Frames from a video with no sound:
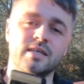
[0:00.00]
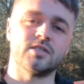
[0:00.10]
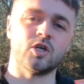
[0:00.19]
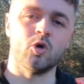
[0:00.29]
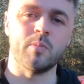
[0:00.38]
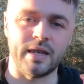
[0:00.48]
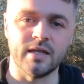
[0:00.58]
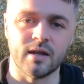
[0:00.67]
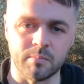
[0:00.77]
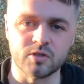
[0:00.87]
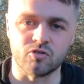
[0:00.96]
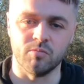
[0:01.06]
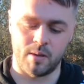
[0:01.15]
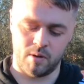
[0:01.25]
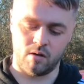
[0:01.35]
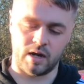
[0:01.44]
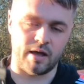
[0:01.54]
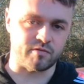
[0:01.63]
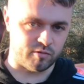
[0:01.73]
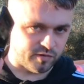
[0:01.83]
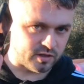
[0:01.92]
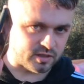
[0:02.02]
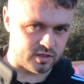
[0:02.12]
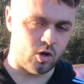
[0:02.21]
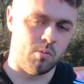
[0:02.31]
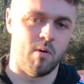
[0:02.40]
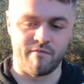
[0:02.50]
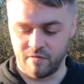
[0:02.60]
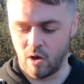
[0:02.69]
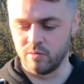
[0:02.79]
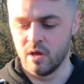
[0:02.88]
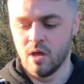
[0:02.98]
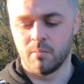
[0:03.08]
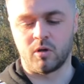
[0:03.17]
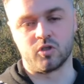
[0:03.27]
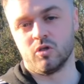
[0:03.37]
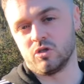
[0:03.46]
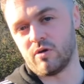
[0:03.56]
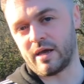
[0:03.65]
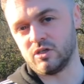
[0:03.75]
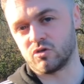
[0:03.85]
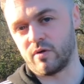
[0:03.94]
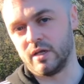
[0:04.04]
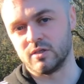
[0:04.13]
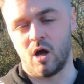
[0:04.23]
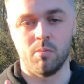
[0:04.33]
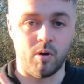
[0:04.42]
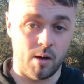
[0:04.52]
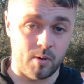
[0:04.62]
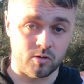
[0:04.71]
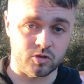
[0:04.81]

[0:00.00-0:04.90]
there's so many numbers to remember, I'm going to have to refer to this on my phone because I've got the draggy screens that I'll put up on